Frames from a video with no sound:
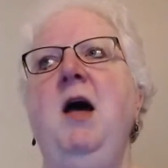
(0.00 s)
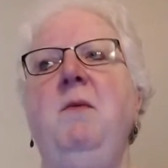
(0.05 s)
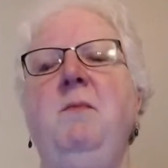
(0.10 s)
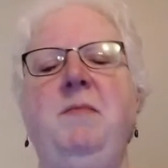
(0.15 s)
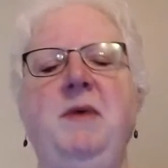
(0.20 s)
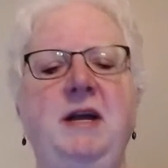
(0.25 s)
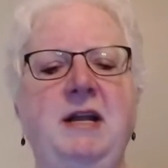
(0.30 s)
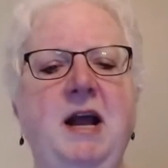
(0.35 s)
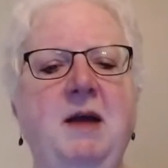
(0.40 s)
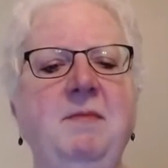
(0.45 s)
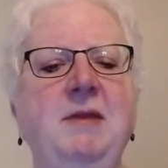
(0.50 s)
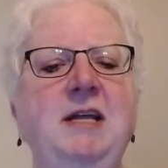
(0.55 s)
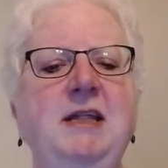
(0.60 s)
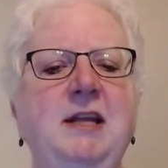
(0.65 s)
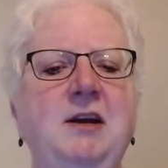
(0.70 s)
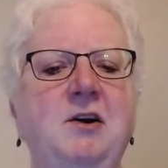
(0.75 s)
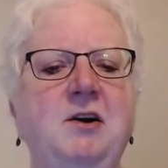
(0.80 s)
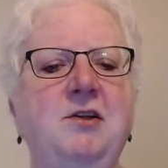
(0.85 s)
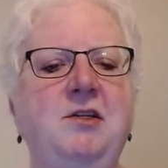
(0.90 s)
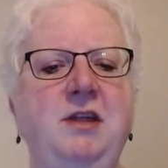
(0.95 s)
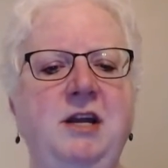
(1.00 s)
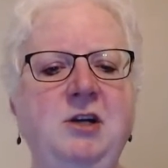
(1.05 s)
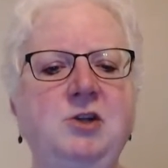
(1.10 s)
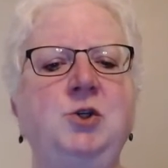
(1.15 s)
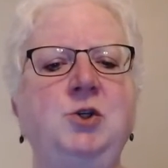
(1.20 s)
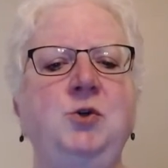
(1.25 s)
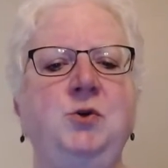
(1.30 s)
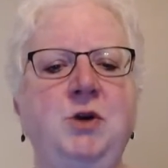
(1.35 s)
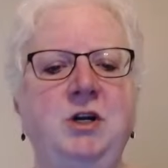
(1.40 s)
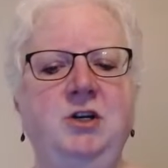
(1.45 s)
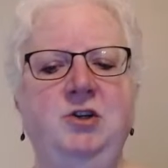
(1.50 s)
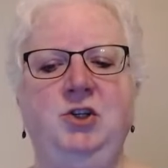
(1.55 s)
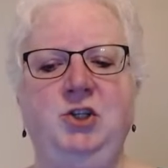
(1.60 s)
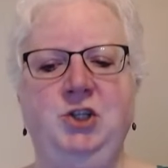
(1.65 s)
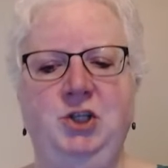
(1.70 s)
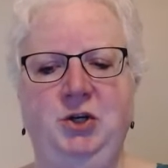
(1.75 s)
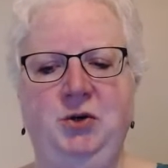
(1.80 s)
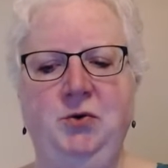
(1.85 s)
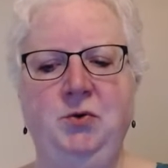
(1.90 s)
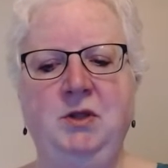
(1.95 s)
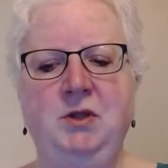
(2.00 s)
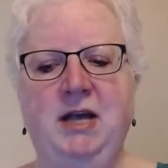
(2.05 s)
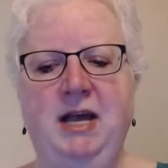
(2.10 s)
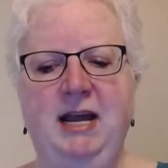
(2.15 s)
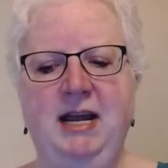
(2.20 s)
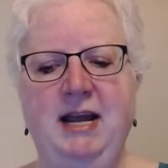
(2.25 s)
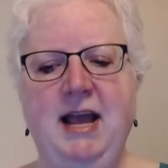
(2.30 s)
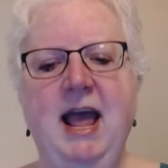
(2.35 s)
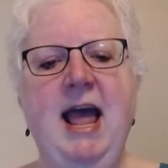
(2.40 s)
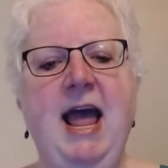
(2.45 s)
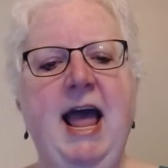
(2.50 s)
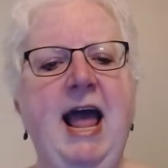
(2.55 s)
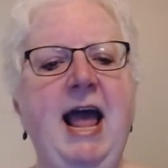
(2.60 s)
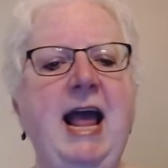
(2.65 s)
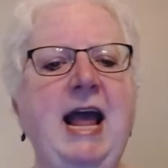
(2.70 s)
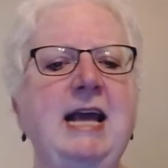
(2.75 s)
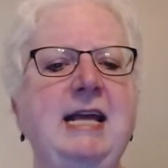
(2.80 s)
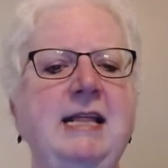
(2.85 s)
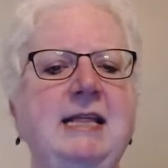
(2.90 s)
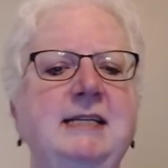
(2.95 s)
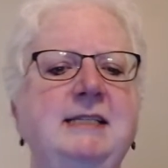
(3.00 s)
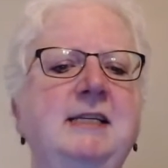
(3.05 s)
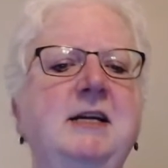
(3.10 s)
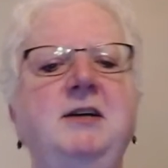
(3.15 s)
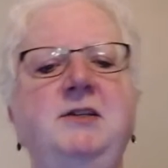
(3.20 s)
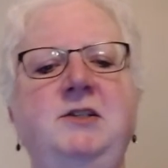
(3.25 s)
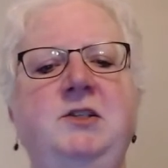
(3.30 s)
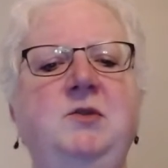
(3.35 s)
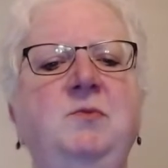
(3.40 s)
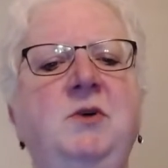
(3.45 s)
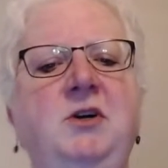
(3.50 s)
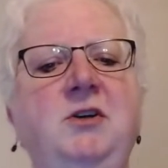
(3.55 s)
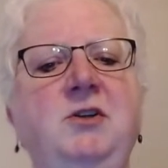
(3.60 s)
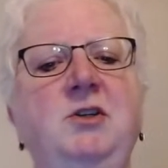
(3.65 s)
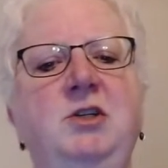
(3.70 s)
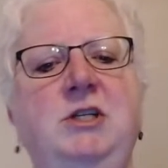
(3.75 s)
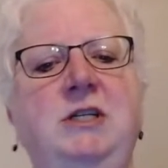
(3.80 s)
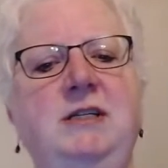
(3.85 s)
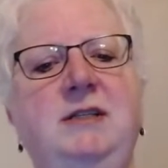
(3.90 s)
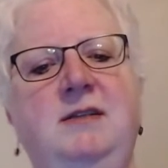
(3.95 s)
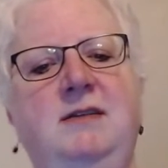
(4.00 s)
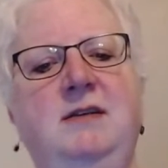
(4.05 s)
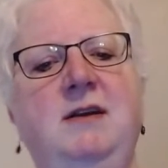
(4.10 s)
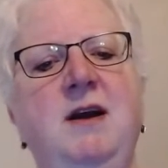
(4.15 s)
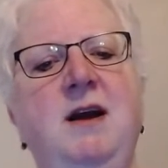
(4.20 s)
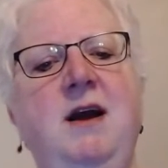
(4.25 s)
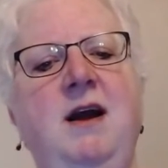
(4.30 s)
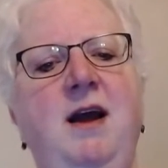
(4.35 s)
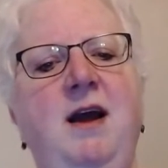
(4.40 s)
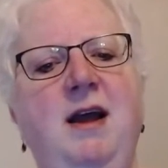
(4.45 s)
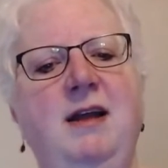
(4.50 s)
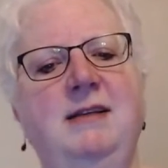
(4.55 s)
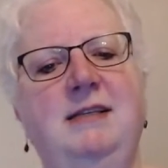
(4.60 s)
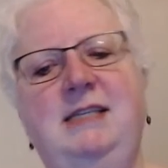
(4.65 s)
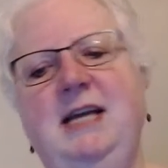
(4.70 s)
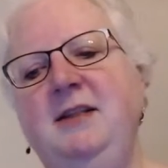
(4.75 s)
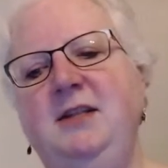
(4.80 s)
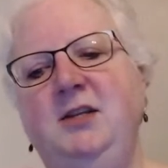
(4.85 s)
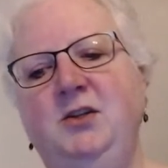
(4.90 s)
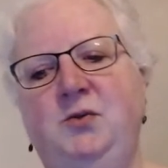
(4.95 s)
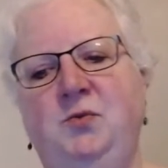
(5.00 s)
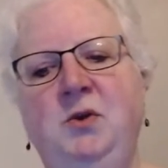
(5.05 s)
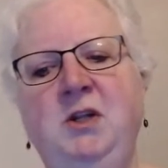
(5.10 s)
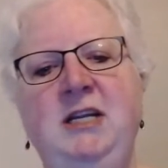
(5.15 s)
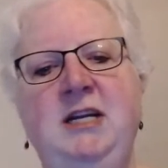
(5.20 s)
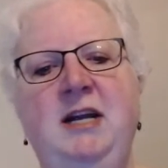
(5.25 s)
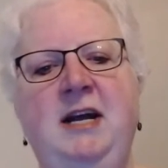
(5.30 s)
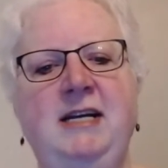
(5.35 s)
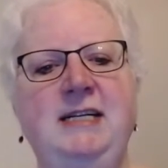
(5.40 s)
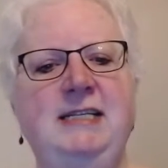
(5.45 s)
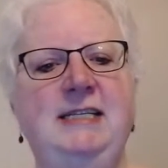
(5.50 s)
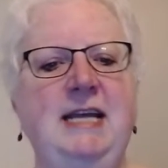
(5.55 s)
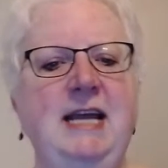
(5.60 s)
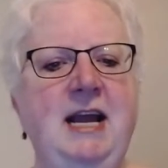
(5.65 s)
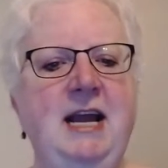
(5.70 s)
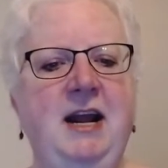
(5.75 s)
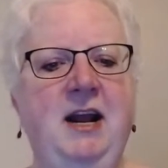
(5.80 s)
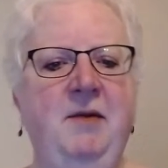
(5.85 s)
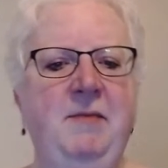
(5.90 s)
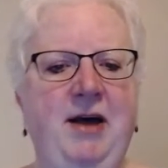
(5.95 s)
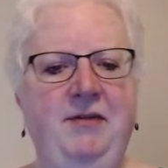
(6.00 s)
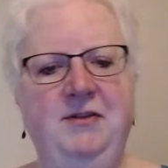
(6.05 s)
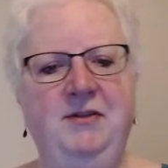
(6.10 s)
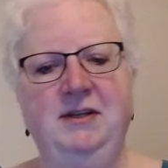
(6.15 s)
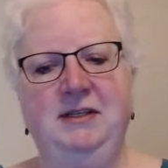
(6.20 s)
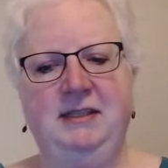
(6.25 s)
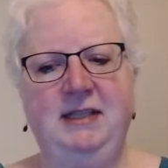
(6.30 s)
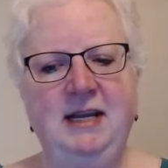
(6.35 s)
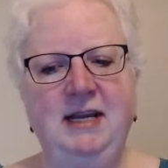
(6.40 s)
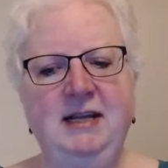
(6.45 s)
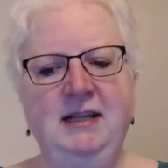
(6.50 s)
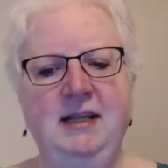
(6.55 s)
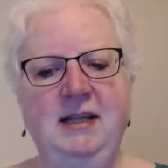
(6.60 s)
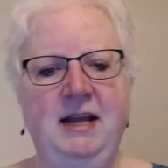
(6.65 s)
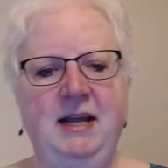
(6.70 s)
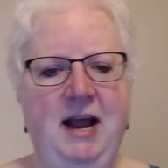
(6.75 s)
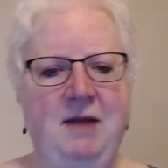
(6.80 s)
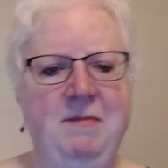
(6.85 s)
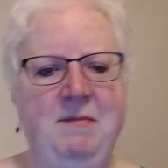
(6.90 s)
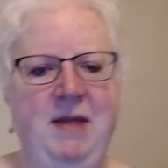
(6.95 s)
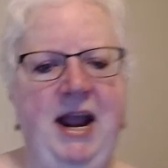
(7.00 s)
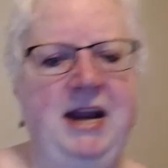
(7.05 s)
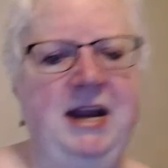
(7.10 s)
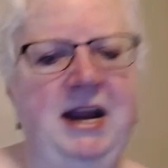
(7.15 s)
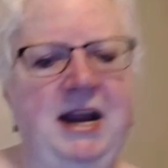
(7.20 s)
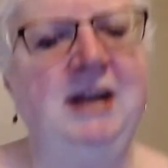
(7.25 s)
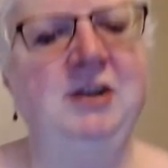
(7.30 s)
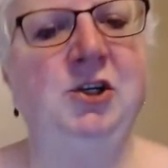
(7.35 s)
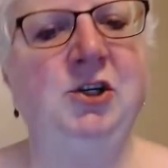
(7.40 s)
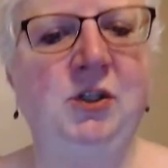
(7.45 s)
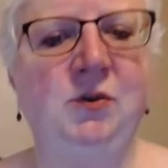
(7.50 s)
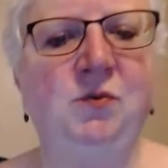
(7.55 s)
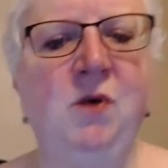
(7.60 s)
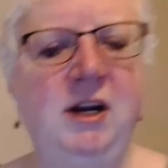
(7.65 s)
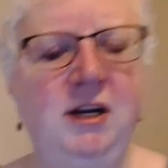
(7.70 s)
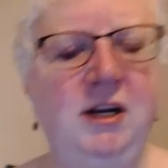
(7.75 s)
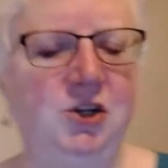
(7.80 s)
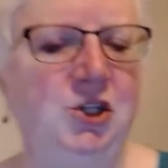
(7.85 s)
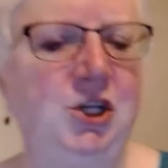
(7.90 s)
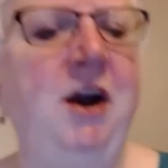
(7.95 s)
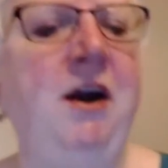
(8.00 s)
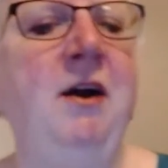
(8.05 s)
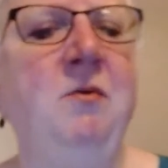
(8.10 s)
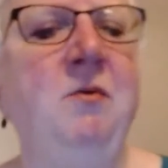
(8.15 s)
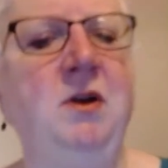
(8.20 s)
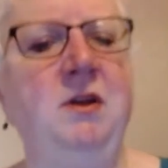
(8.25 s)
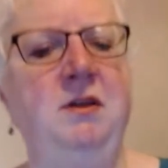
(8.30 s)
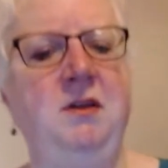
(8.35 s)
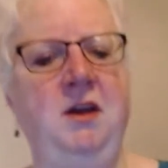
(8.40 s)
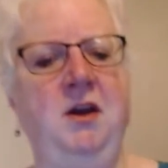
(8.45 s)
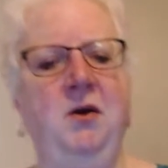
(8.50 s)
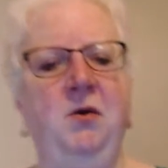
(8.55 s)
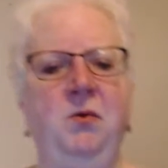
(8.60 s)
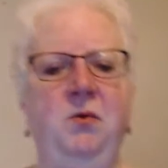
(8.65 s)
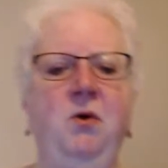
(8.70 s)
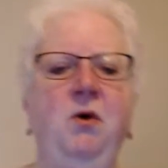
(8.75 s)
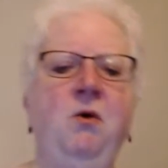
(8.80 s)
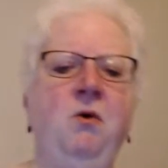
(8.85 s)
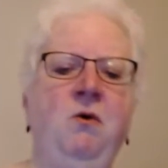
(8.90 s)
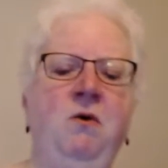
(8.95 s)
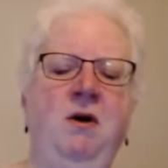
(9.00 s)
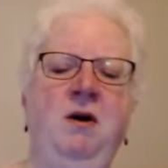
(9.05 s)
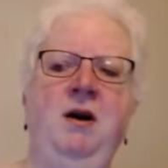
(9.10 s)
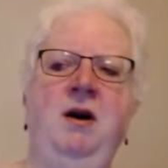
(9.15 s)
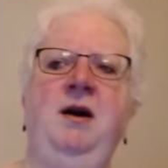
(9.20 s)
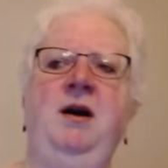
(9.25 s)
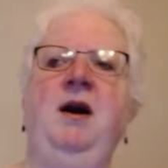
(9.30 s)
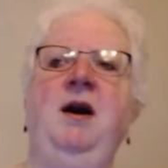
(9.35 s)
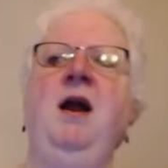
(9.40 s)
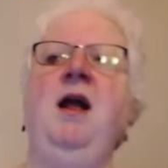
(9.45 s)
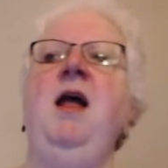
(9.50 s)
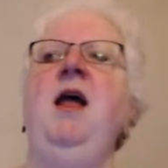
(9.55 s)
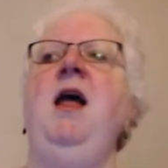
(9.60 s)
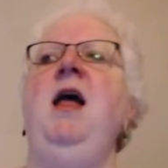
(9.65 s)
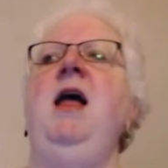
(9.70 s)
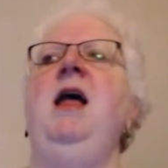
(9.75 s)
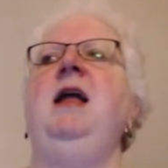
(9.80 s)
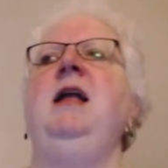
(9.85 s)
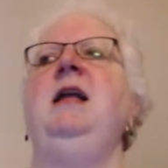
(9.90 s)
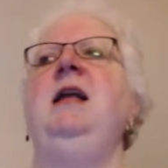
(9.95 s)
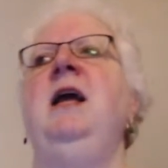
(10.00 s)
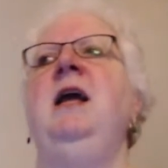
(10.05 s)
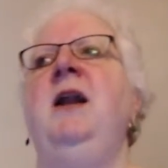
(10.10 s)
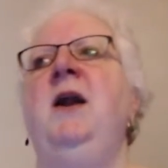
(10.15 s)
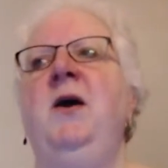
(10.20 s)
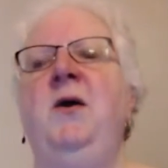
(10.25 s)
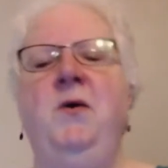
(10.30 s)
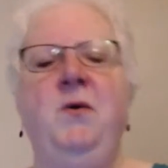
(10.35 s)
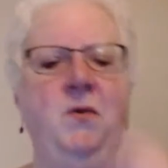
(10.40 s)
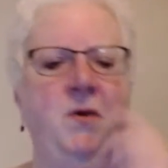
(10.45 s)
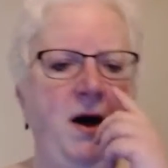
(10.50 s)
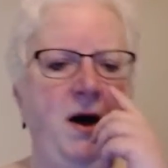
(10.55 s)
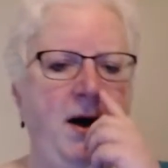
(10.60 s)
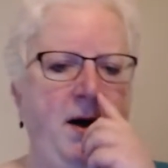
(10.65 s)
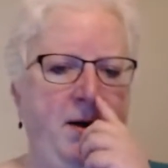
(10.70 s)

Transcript: But I mean, there are things you can do like, hey, this customer just said this really nice thing about this thing that I made, and I just wanted to share it with you. Or, you know,